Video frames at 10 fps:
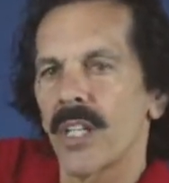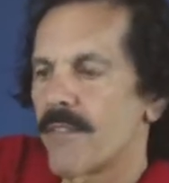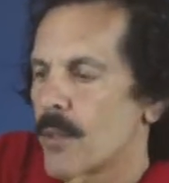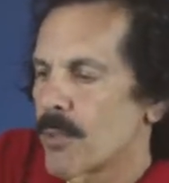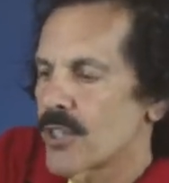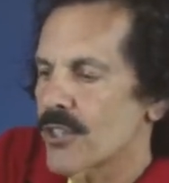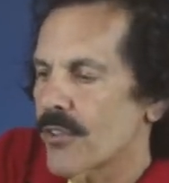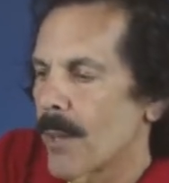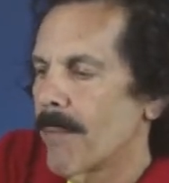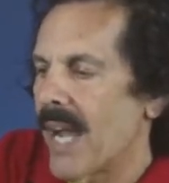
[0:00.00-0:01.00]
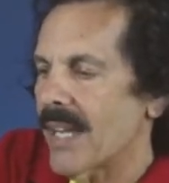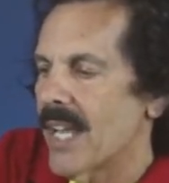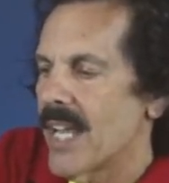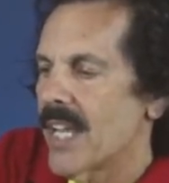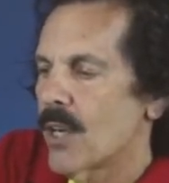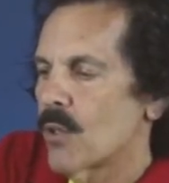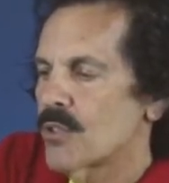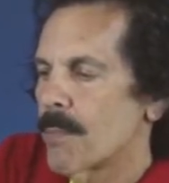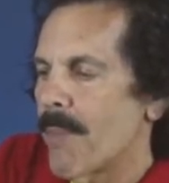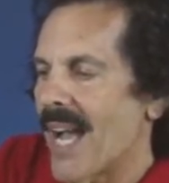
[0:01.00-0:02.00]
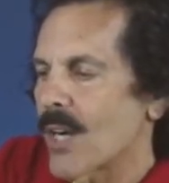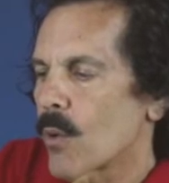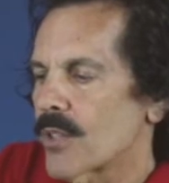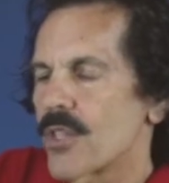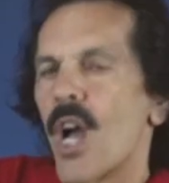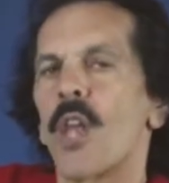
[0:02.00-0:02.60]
If you push the thumb back, it goes backwards.